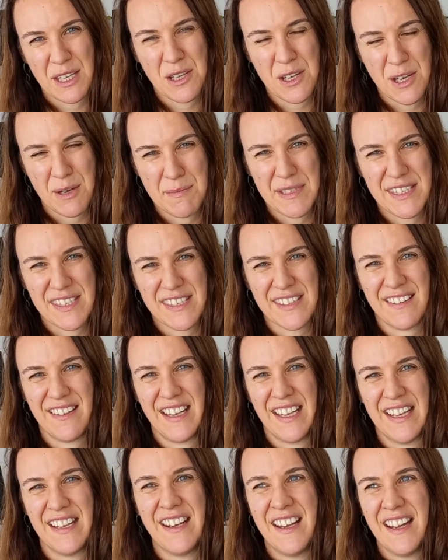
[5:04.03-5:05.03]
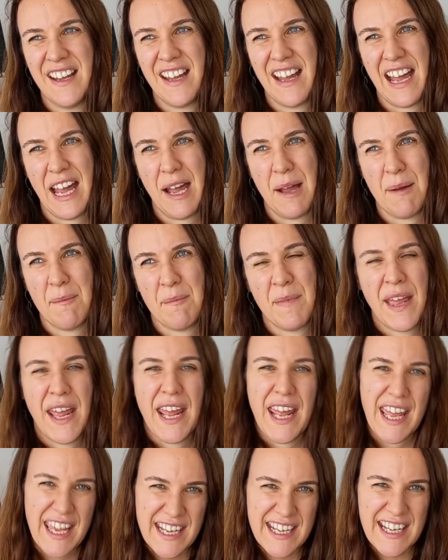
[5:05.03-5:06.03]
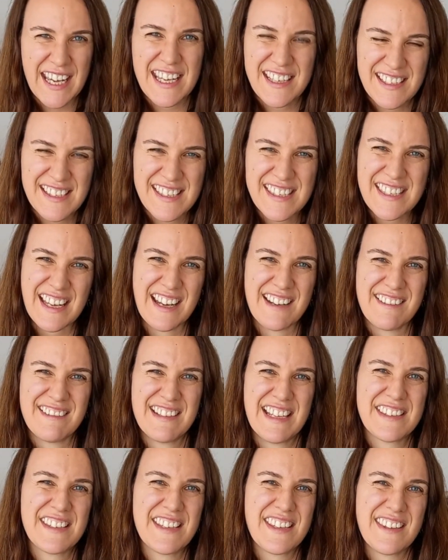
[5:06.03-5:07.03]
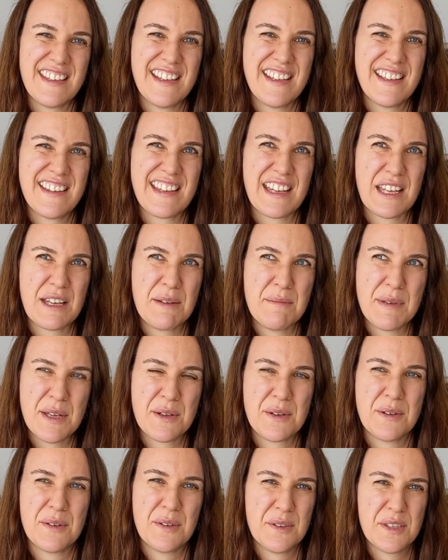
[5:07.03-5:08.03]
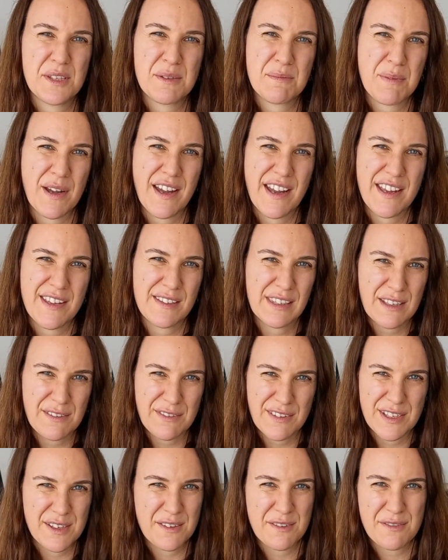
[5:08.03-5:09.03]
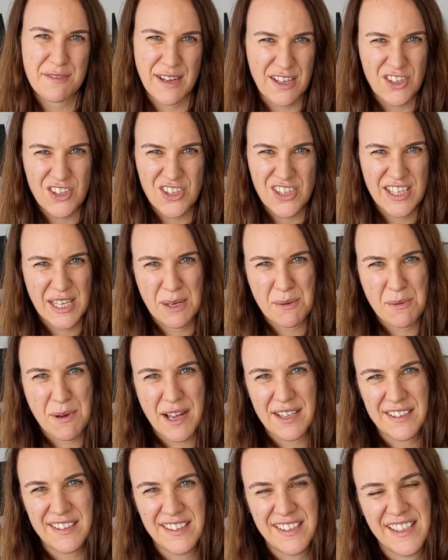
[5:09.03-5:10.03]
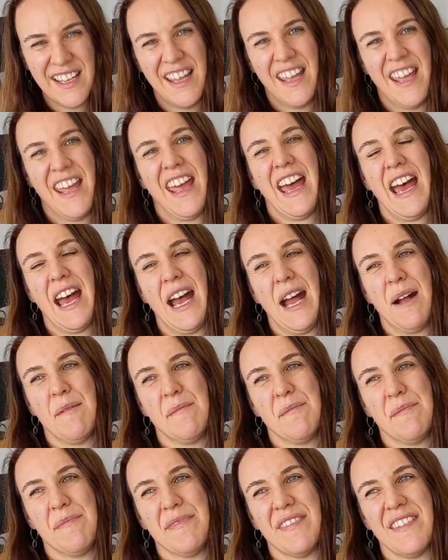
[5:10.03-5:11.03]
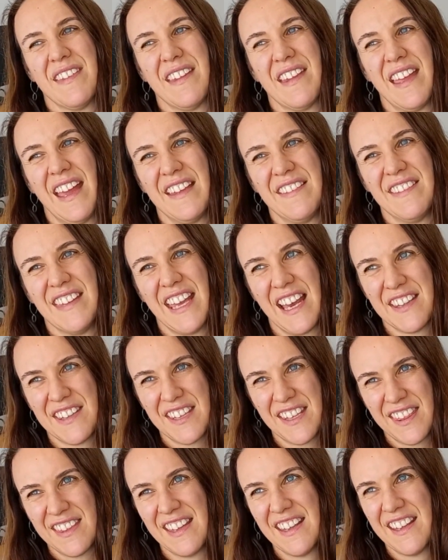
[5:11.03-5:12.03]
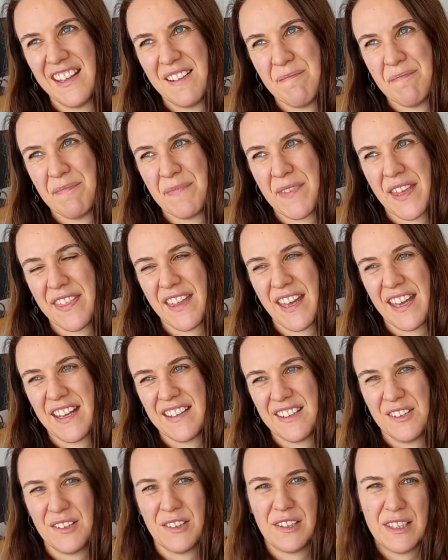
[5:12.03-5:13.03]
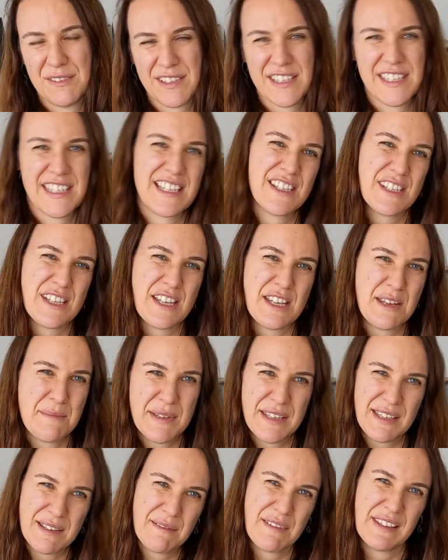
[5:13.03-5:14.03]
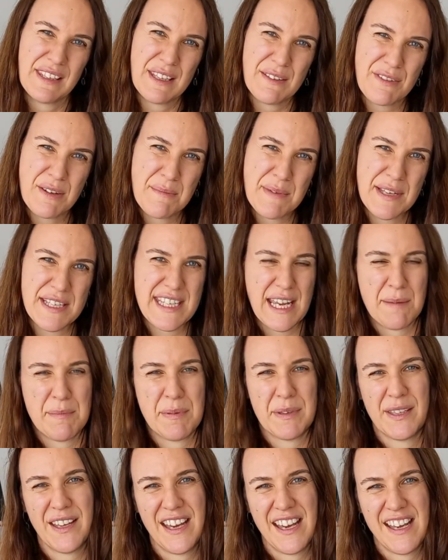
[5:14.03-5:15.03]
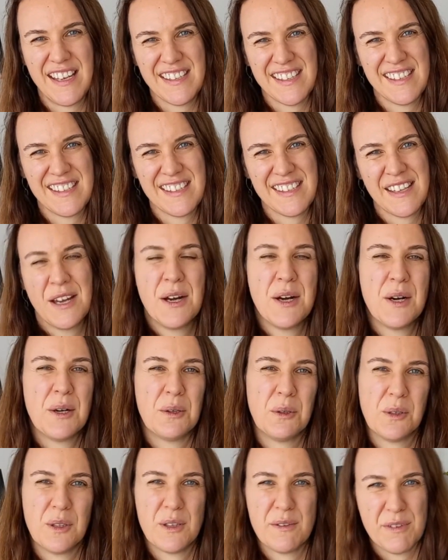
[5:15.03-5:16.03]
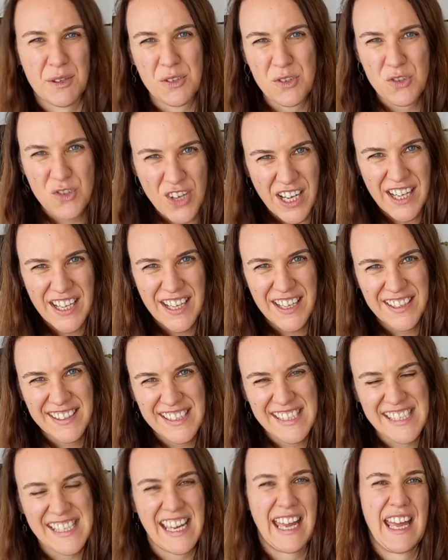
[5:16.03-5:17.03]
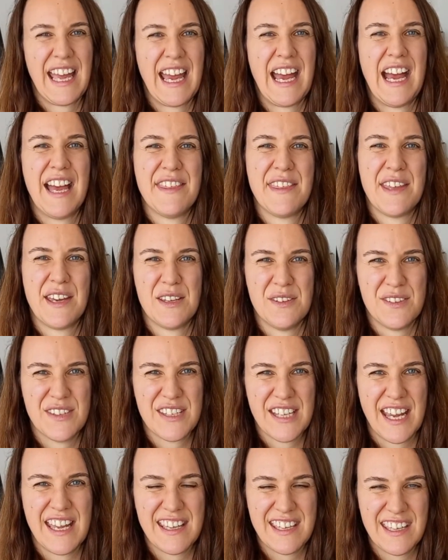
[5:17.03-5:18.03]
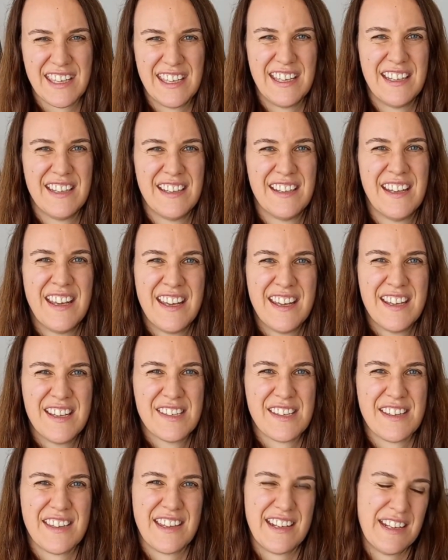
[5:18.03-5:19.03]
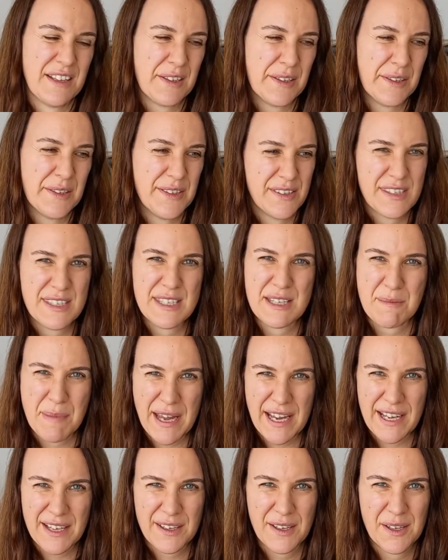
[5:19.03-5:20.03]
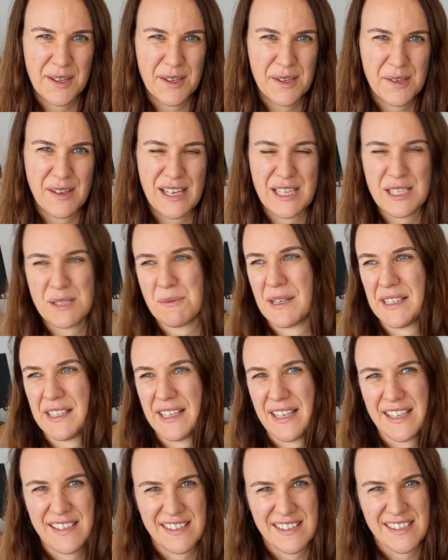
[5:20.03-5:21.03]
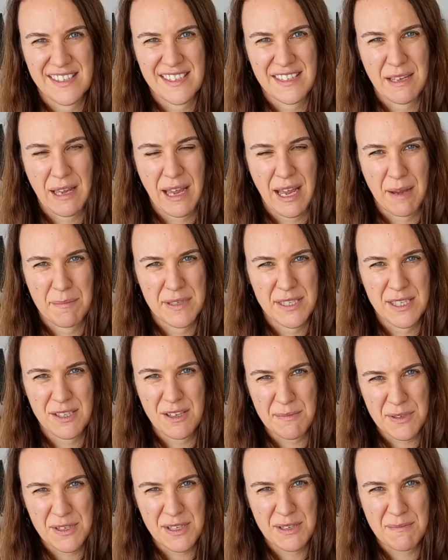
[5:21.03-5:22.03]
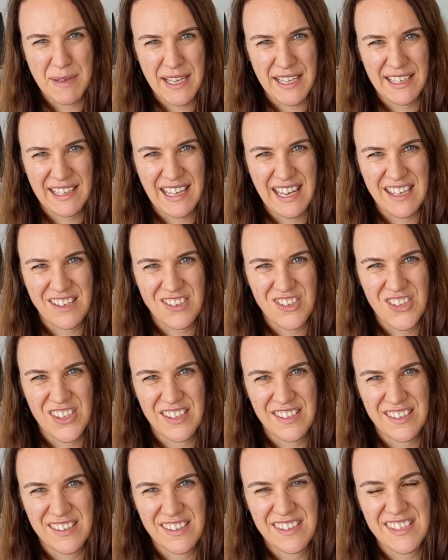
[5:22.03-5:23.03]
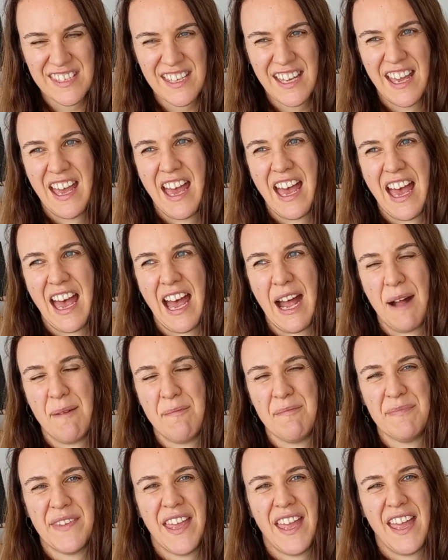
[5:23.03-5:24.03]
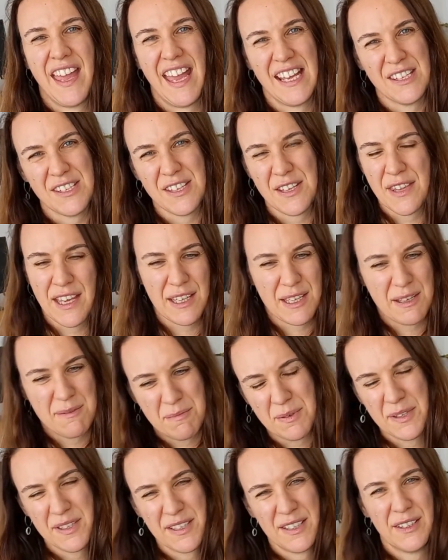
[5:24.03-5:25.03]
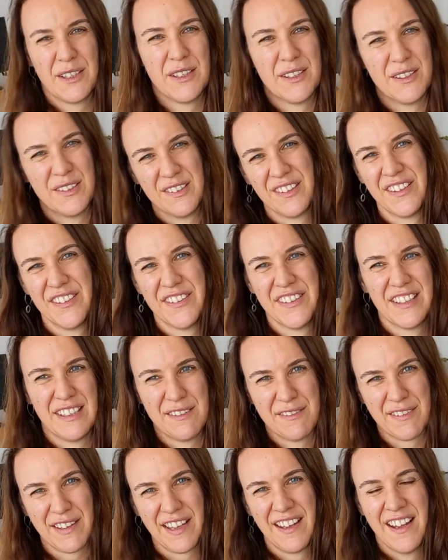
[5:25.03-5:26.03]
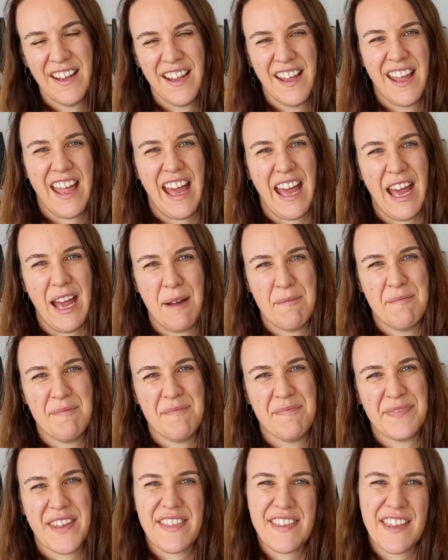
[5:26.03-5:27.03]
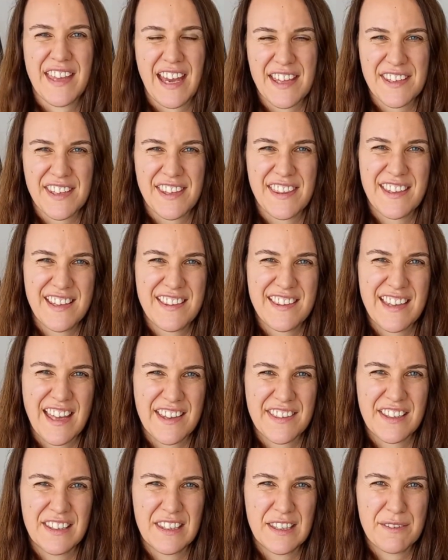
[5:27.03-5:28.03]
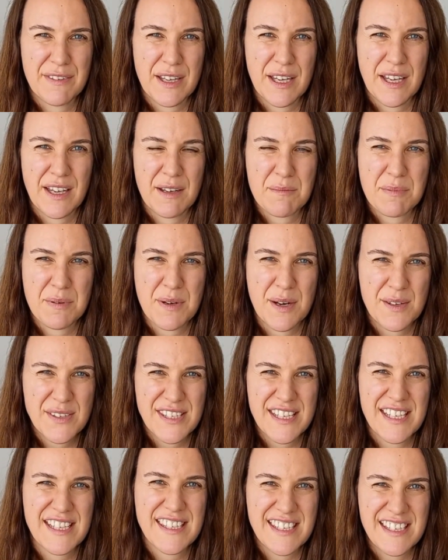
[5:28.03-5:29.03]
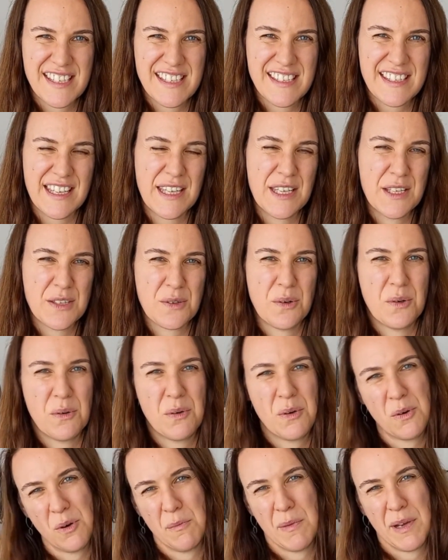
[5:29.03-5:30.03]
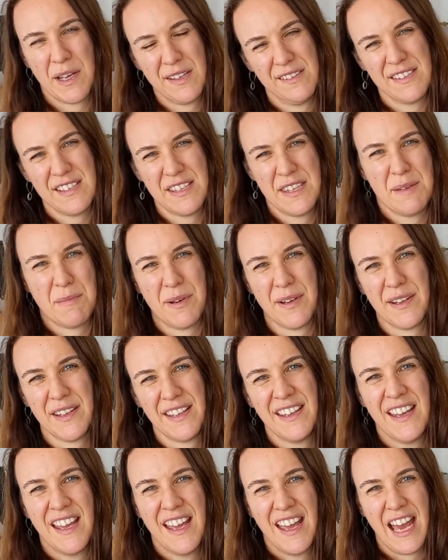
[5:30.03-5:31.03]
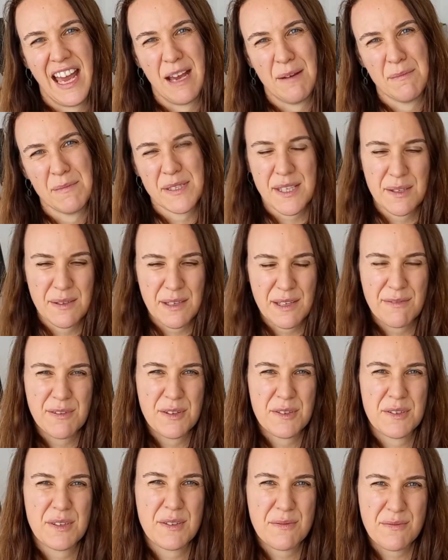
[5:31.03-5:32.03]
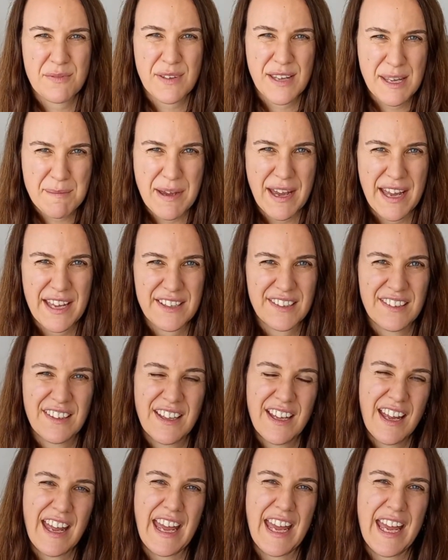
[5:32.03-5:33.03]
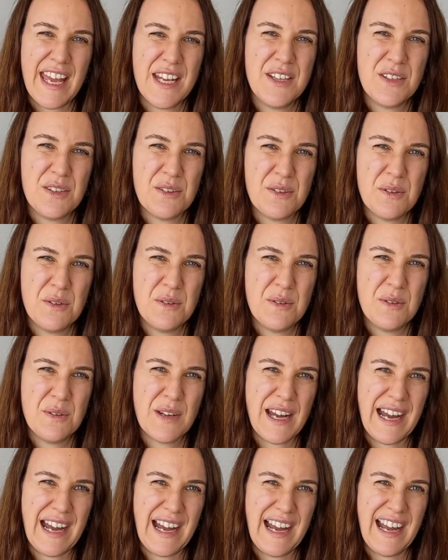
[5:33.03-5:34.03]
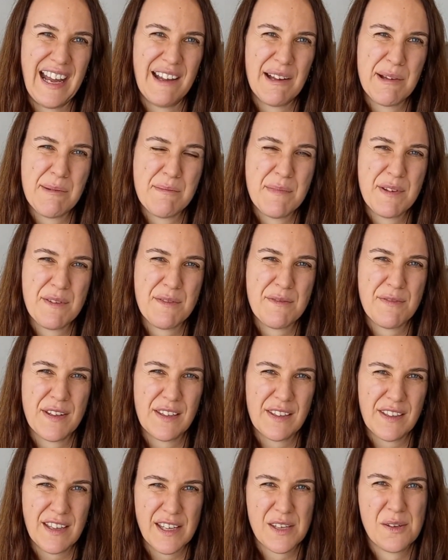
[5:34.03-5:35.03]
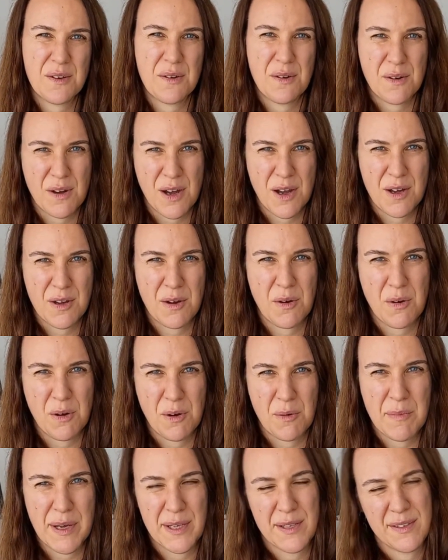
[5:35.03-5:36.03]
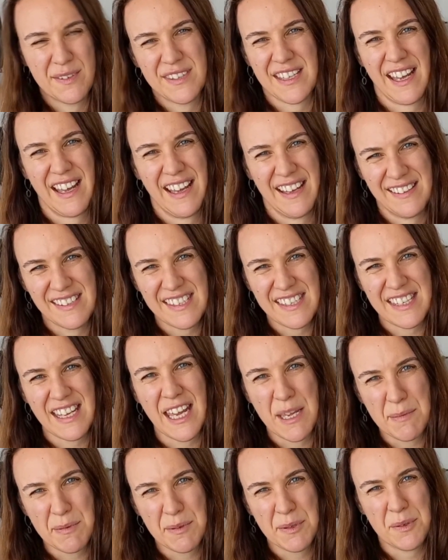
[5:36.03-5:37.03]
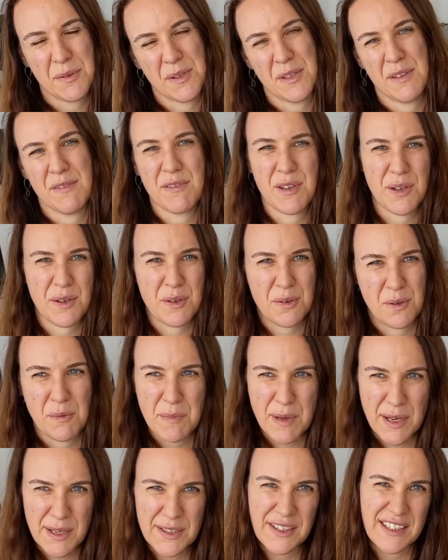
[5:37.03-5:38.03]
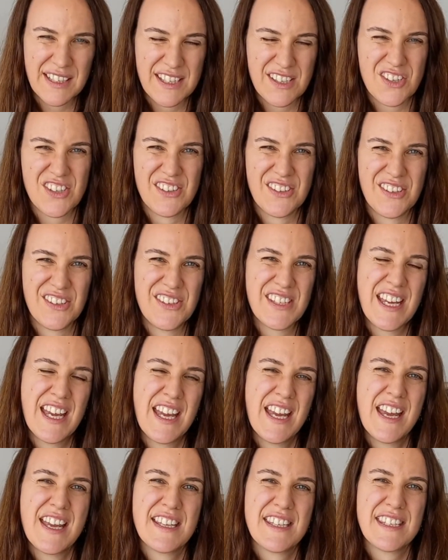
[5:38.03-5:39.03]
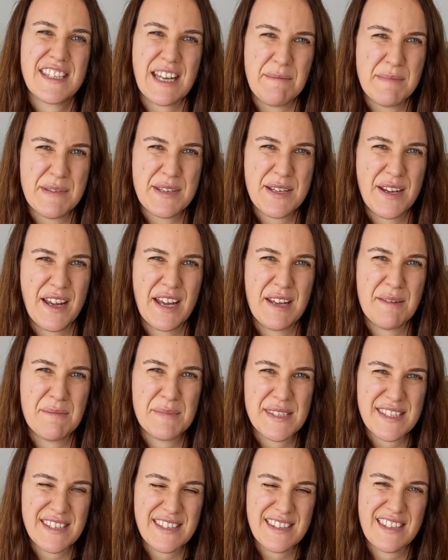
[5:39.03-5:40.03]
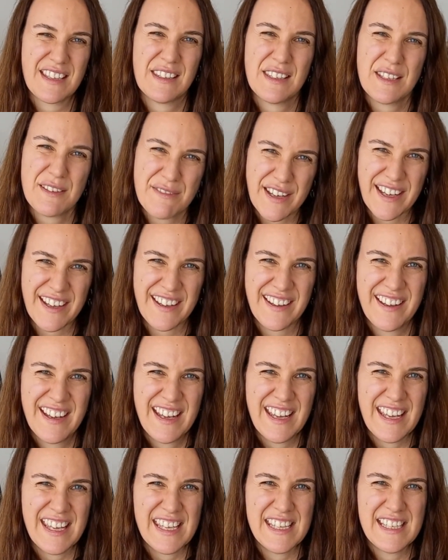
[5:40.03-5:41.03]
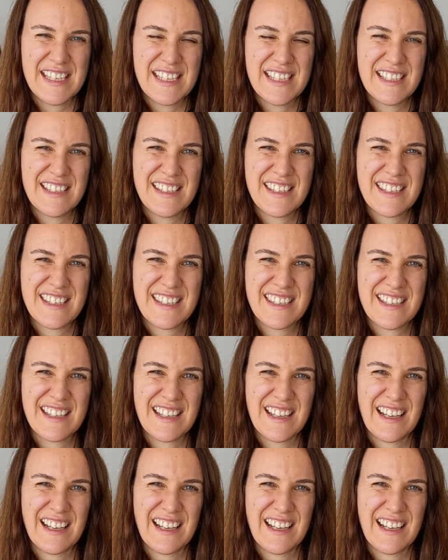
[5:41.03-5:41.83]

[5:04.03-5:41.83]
common sign. Headaches are another thing that can be caused by your liver not functioning well. And the other thing that your liver does, so your liver metabolizes all of your drugs that you take in, so that includes tobacco as well as prescription medications, and so that can put a load on the liver. The other thing that the liver processes is all hormones in the body. So if you're a female and you feel like your hormones are unstable or you've got hormonal issues, sometimes the liver is